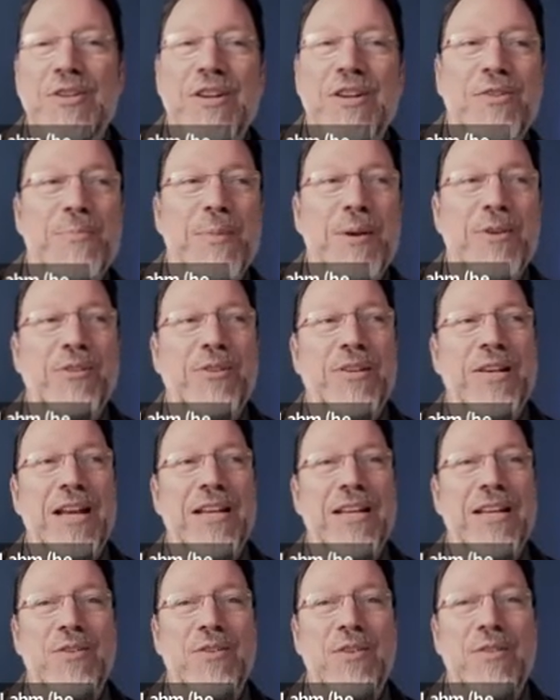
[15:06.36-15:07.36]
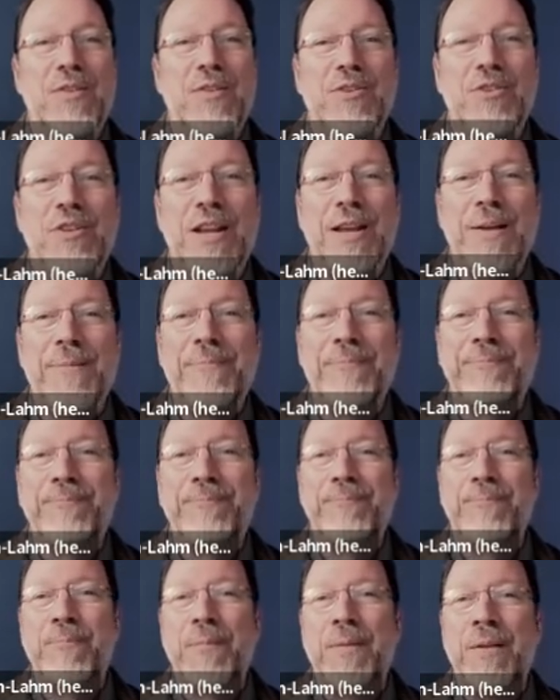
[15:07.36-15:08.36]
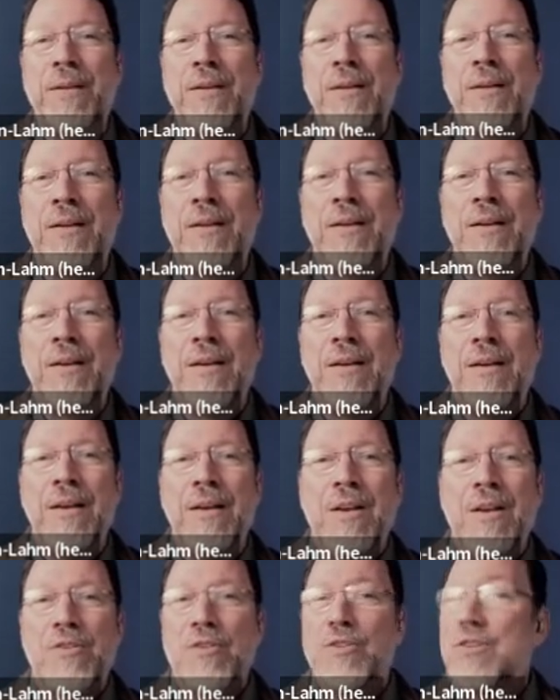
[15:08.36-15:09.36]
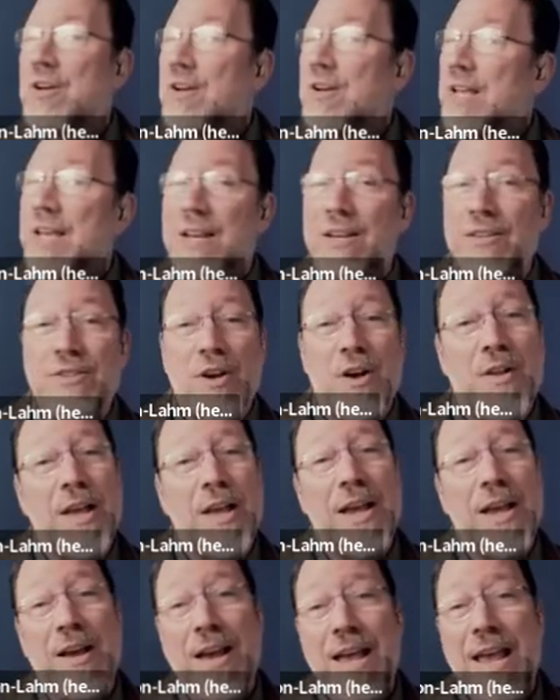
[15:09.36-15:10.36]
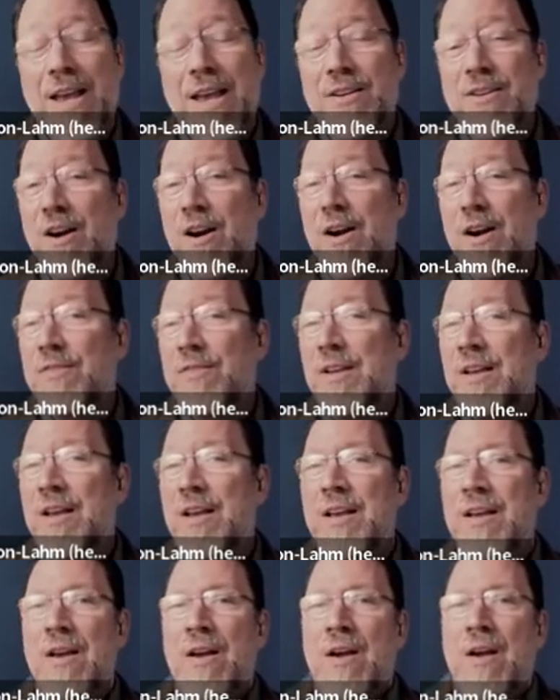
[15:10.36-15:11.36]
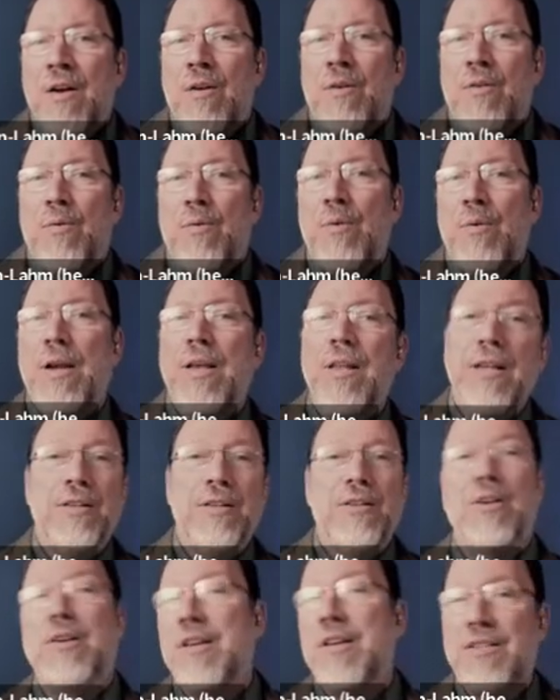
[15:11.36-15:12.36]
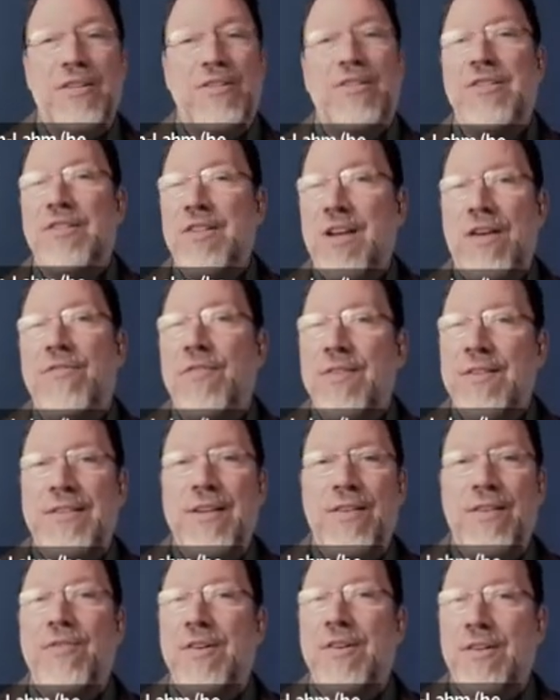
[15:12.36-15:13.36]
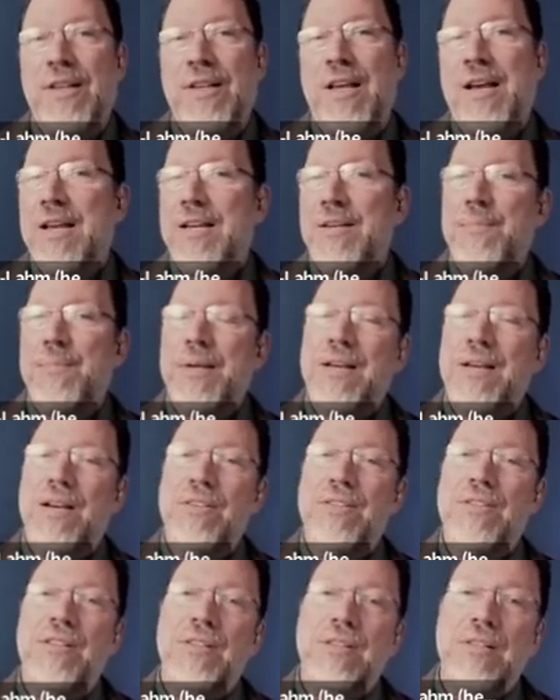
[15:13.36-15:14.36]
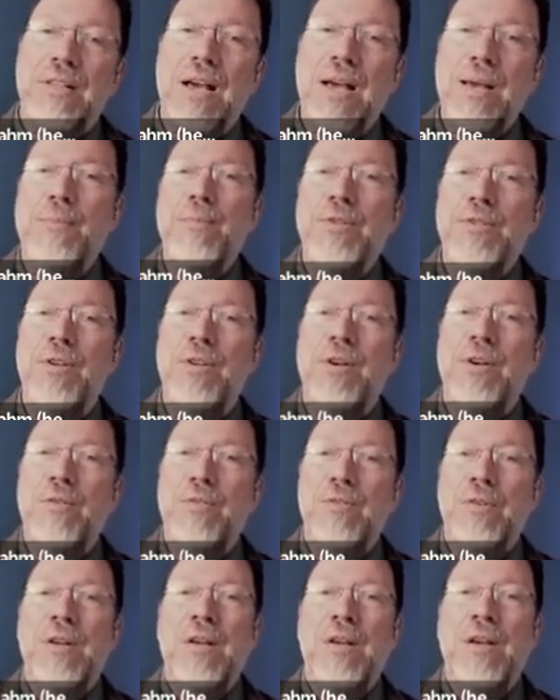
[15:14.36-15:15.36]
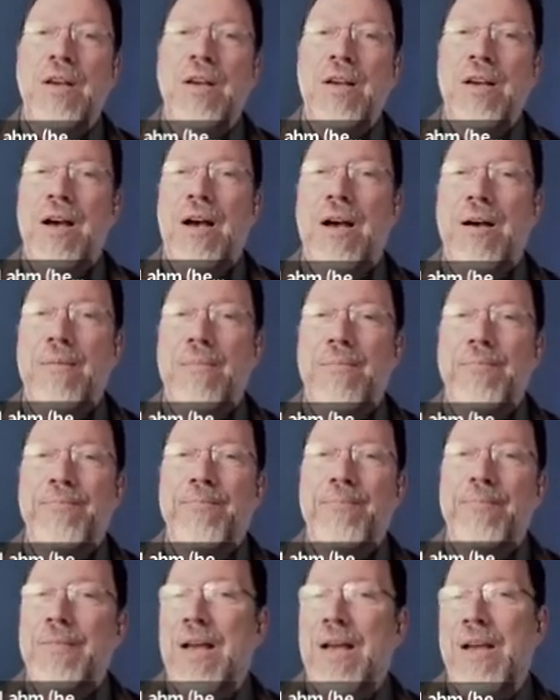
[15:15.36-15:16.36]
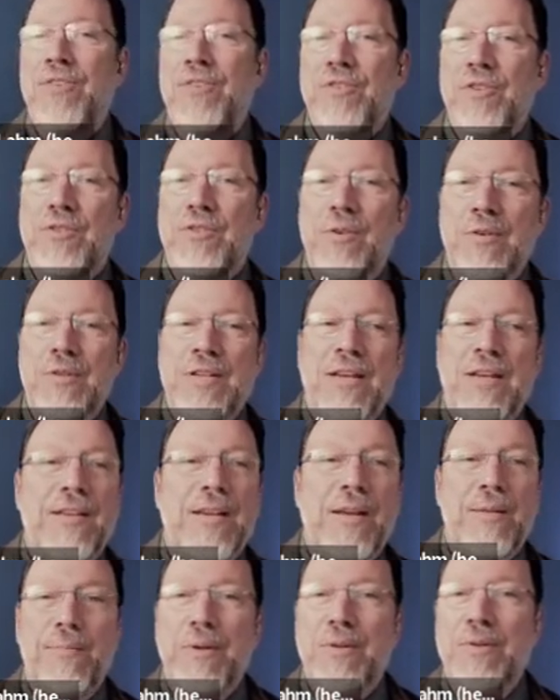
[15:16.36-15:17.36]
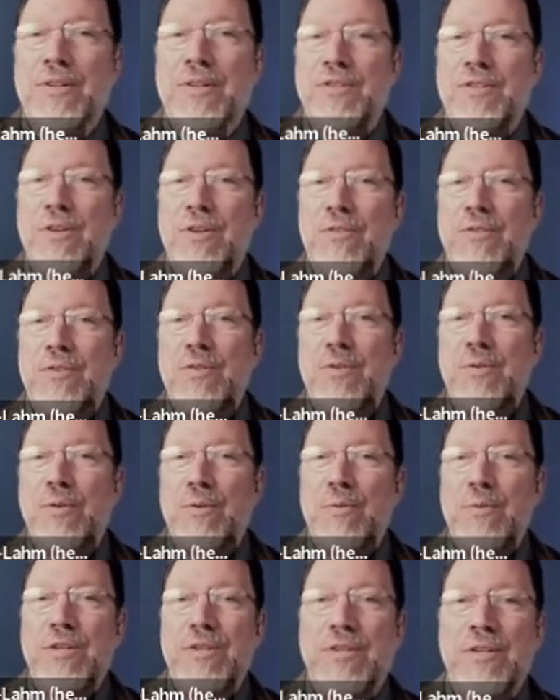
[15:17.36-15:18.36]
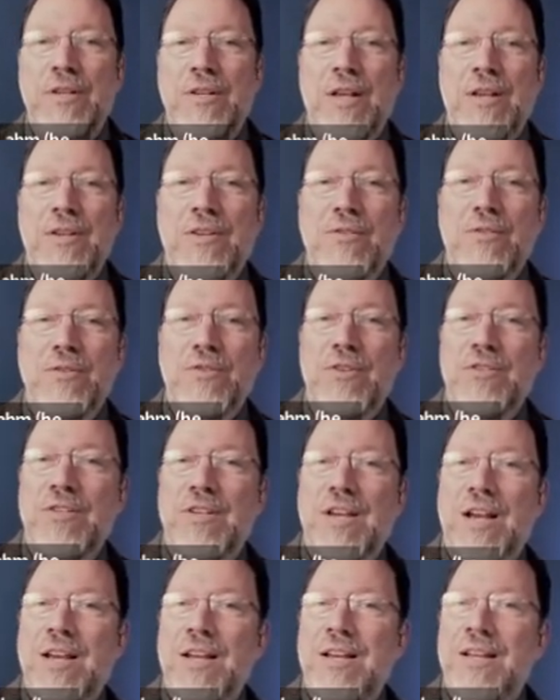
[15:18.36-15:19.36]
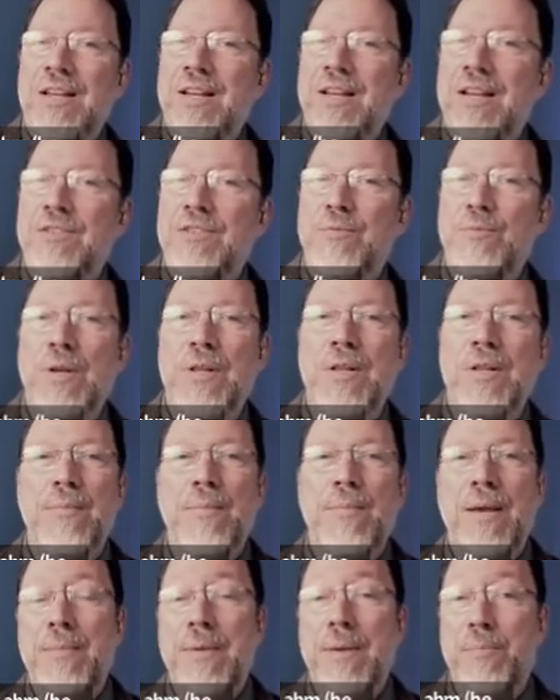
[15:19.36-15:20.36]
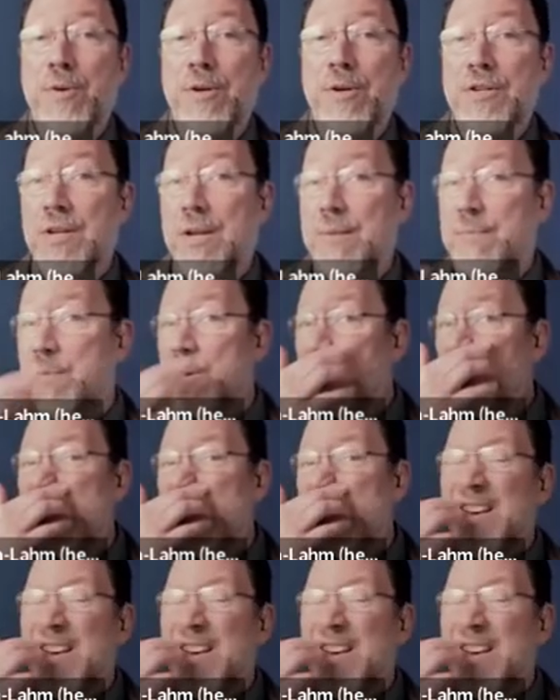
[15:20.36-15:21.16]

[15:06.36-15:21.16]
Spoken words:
especially any university. So it's all hand carved. Really look at this stuff in different light, because the limestone, I also do a downtown building stone tour with the Geological Society, and it's really made me appreciate both.